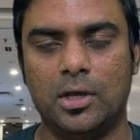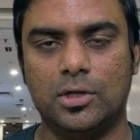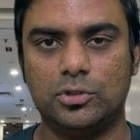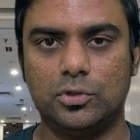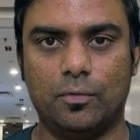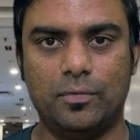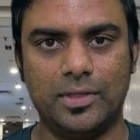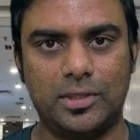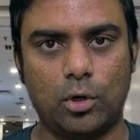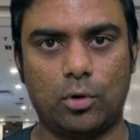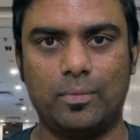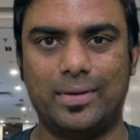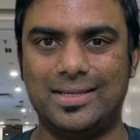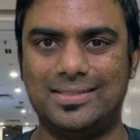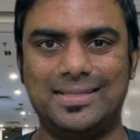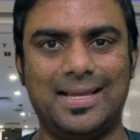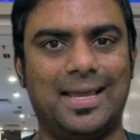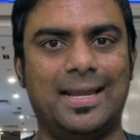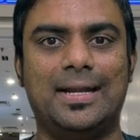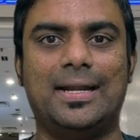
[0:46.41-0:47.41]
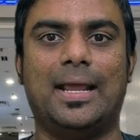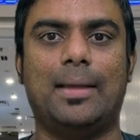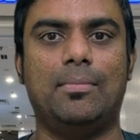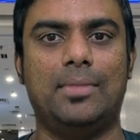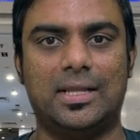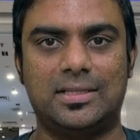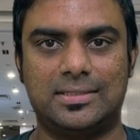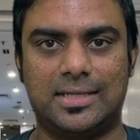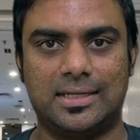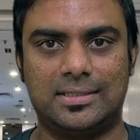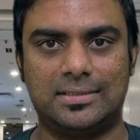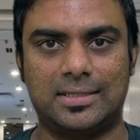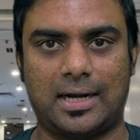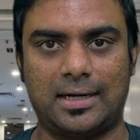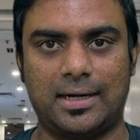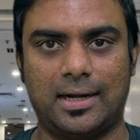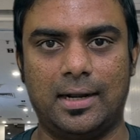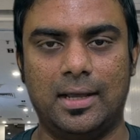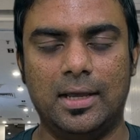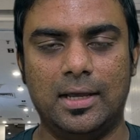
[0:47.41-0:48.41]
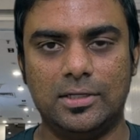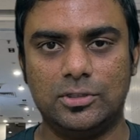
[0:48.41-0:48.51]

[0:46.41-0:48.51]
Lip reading: So without wasting any time, let's get started.